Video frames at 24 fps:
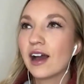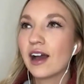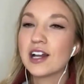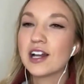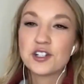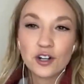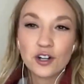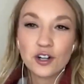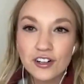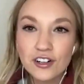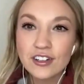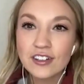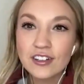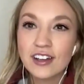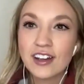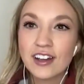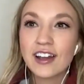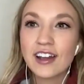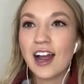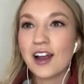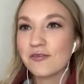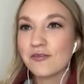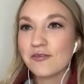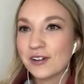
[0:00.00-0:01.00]
journal,
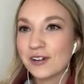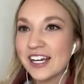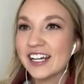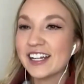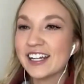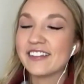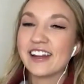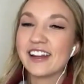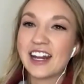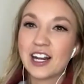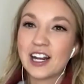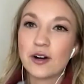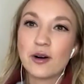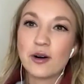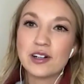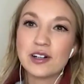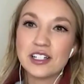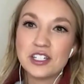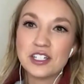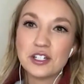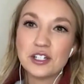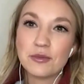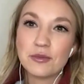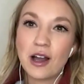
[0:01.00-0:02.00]
I read, and then I go on
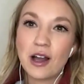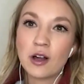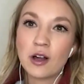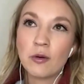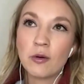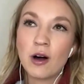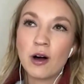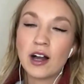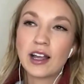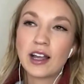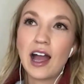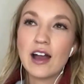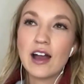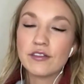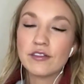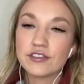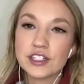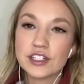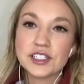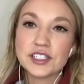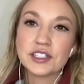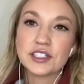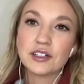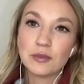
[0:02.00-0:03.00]
a 2-mile walk
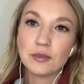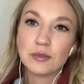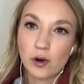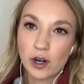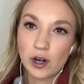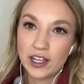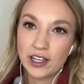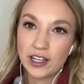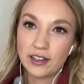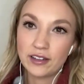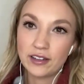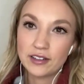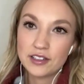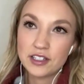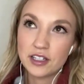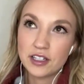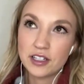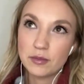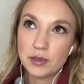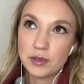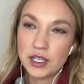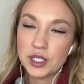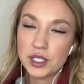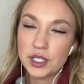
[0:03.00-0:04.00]
every single morning to
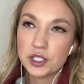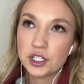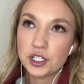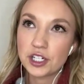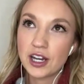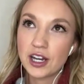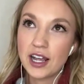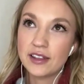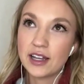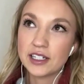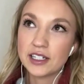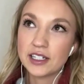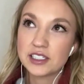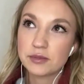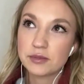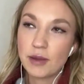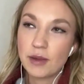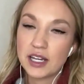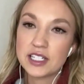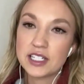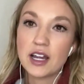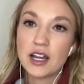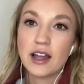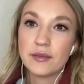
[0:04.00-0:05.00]
the beach. And that's
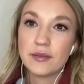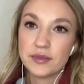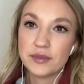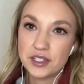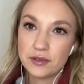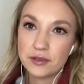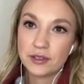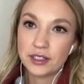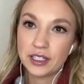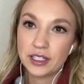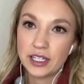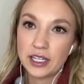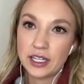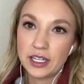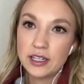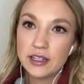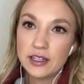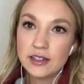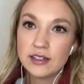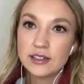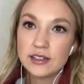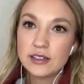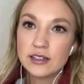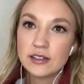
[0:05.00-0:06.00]
my time to really
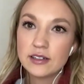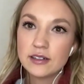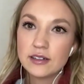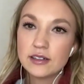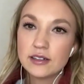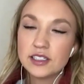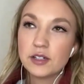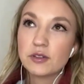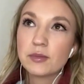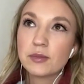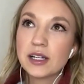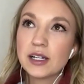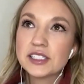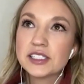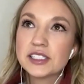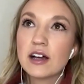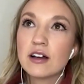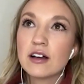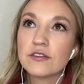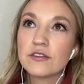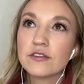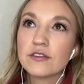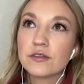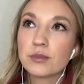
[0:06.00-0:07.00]
sit with
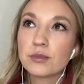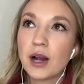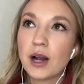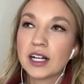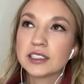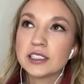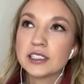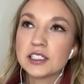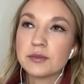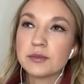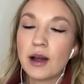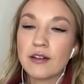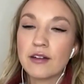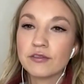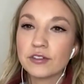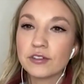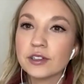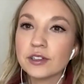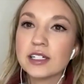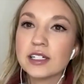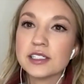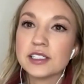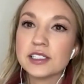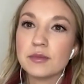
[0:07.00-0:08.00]
myself, practice
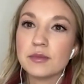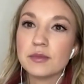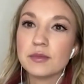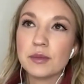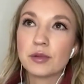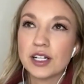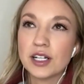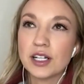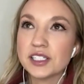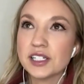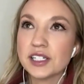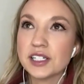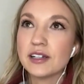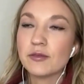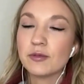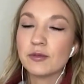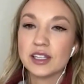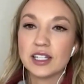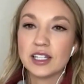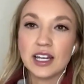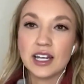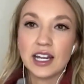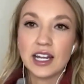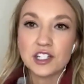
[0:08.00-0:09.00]
mindfulness, and be present
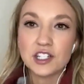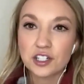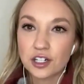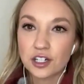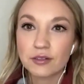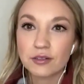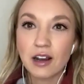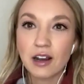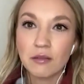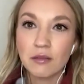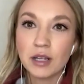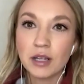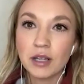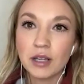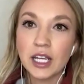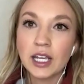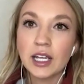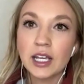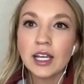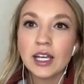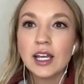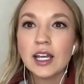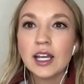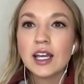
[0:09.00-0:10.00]
with the nature around me,
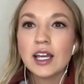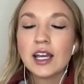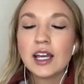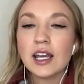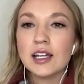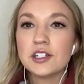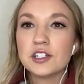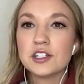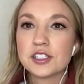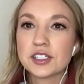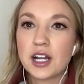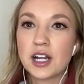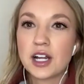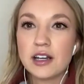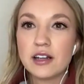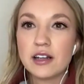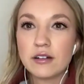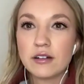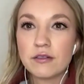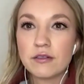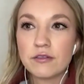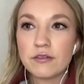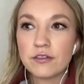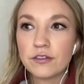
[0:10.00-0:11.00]
and just kind
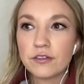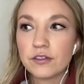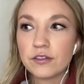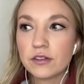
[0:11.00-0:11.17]
of